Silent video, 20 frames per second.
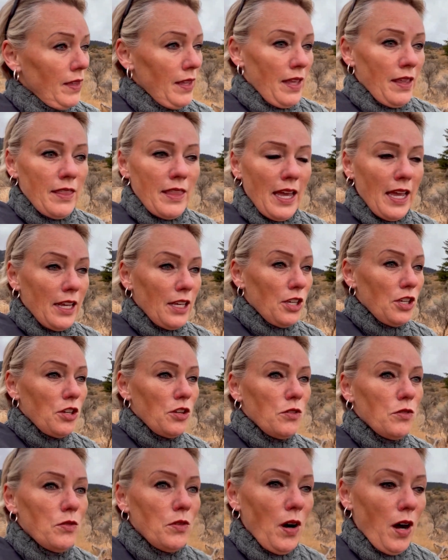that
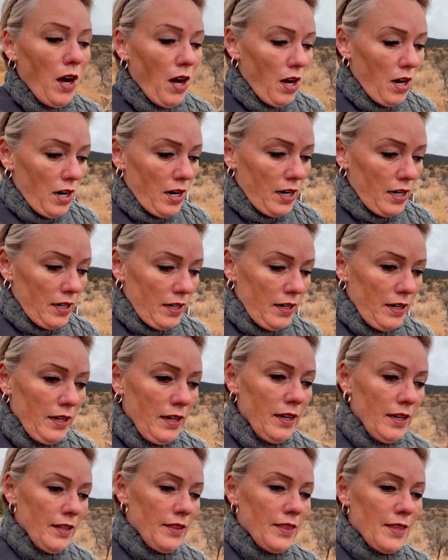you are
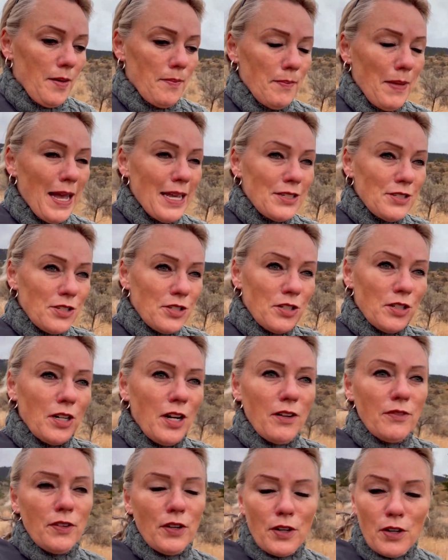the master
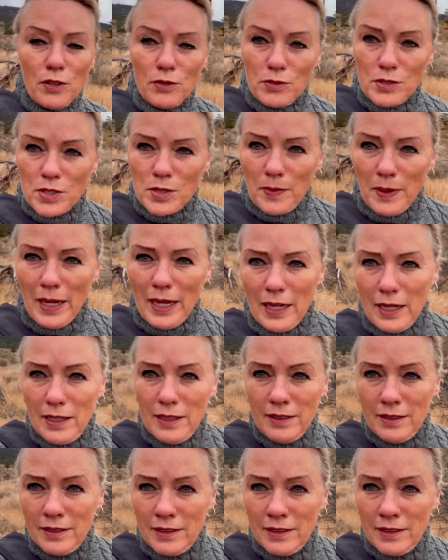of your own domain